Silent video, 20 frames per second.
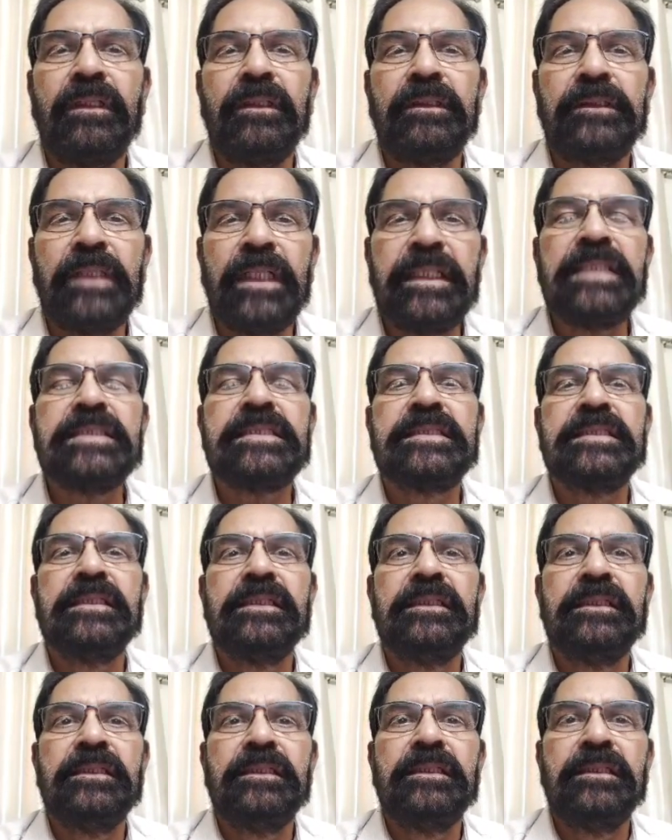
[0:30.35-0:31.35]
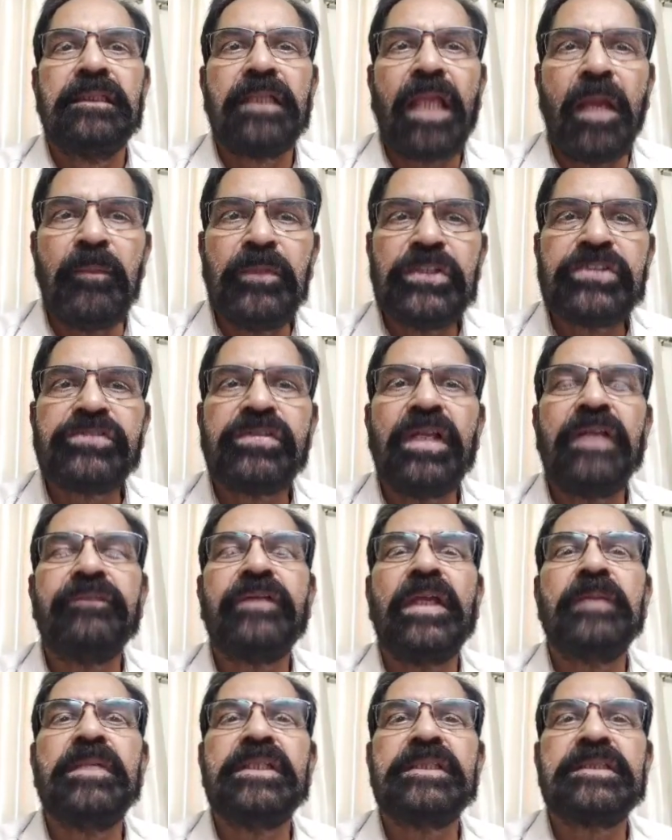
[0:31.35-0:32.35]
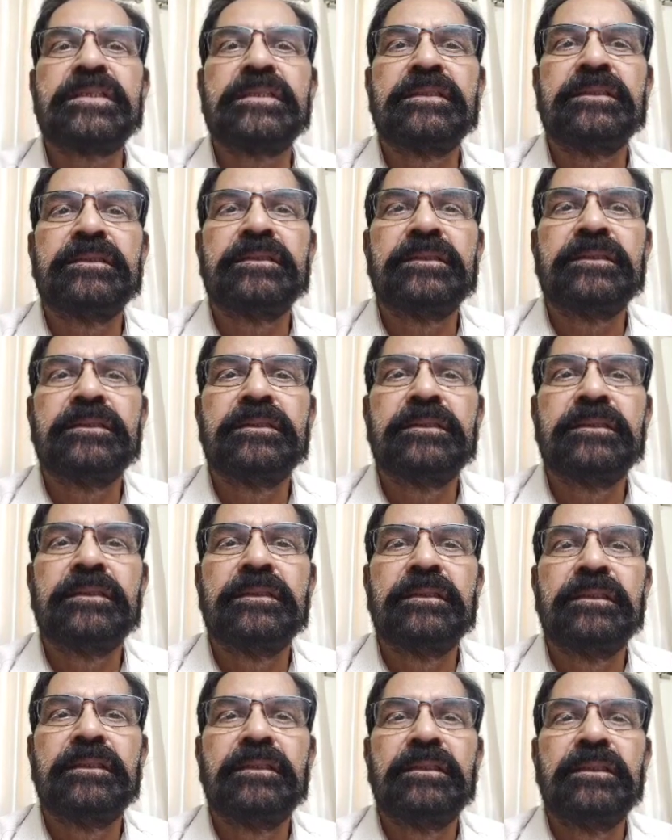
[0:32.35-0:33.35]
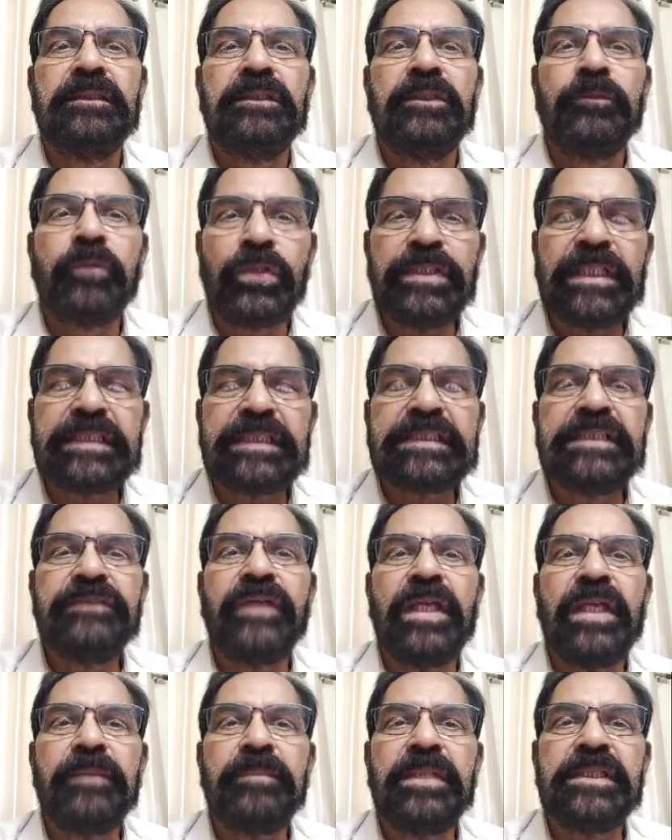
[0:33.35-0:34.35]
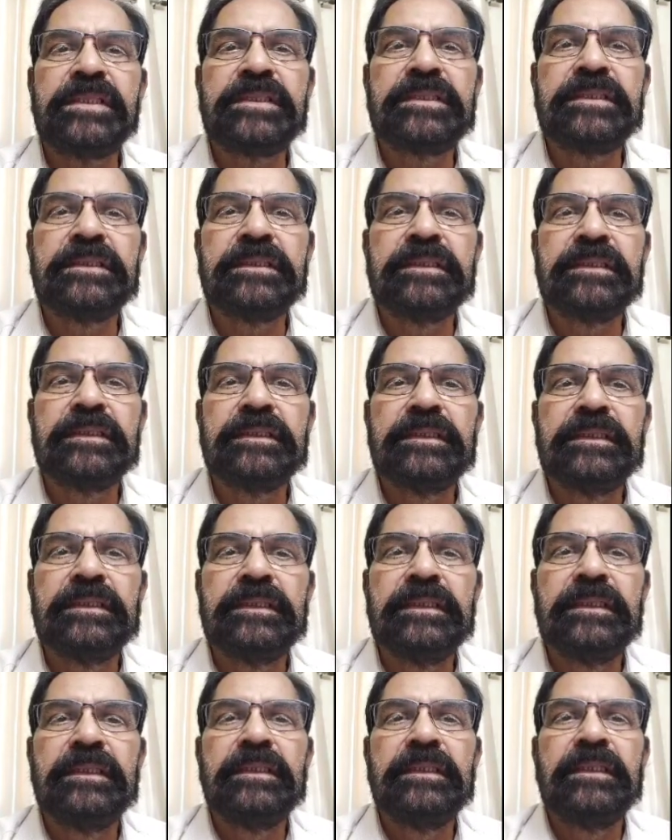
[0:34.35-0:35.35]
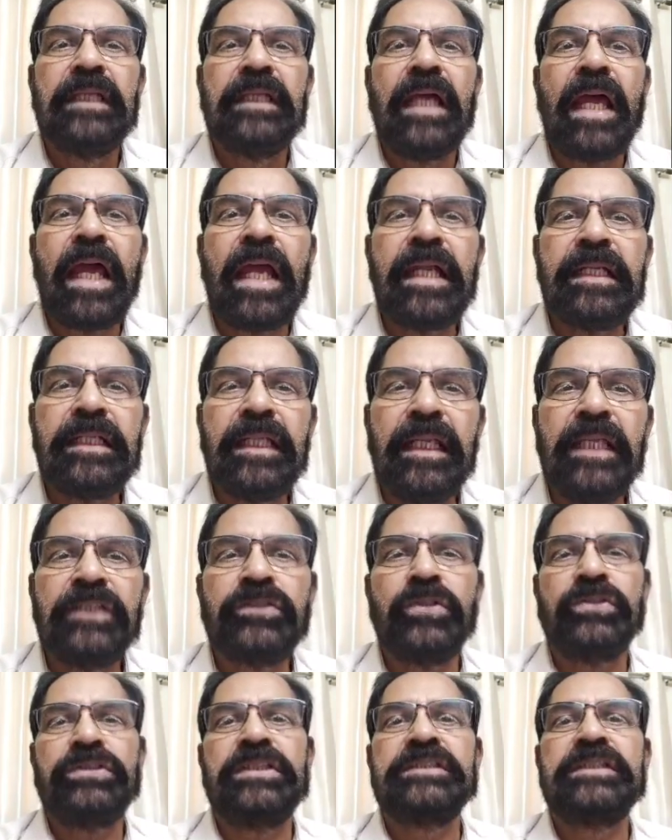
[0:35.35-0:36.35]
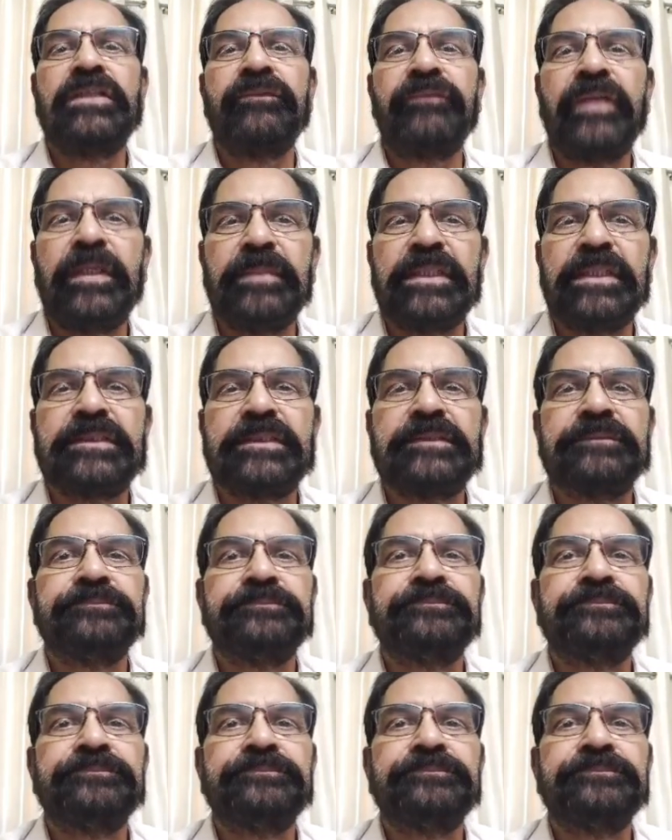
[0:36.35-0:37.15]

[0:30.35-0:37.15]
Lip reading: that is commissural fibers, projection fibers and association fibers.